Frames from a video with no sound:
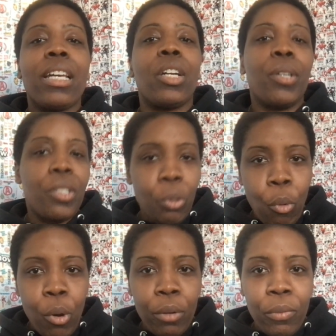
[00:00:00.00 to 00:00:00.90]
that are into
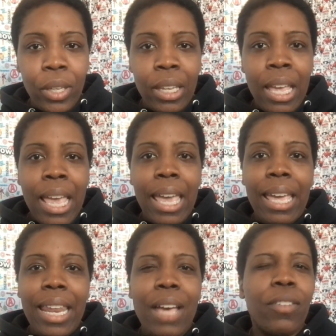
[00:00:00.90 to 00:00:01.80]
coffee
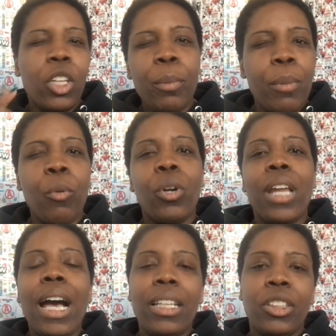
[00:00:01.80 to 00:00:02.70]
and have a little bit more
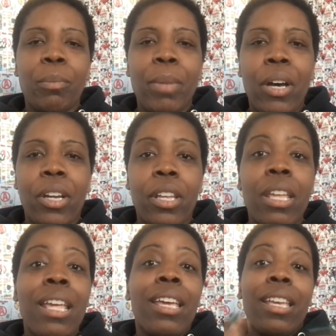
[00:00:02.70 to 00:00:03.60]
knowledge about it
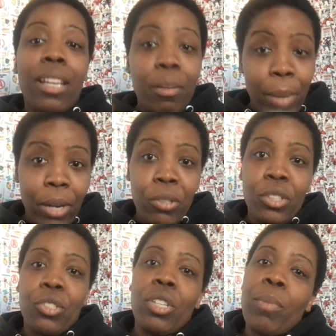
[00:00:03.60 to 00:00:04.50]
in
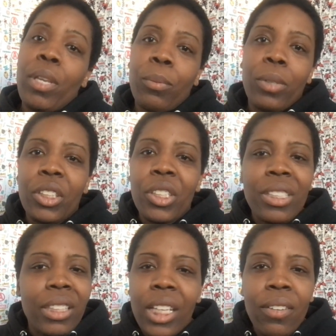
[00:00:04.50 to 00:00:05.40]
comparison to the people that
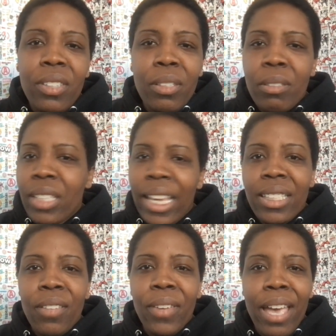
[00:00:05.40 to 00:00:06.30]
just love the
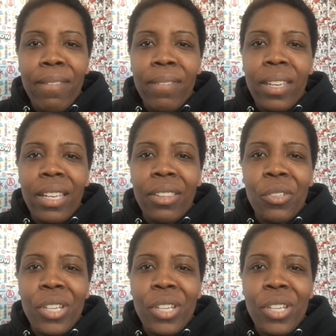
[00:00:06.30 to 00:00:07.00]
taste of caffeine on their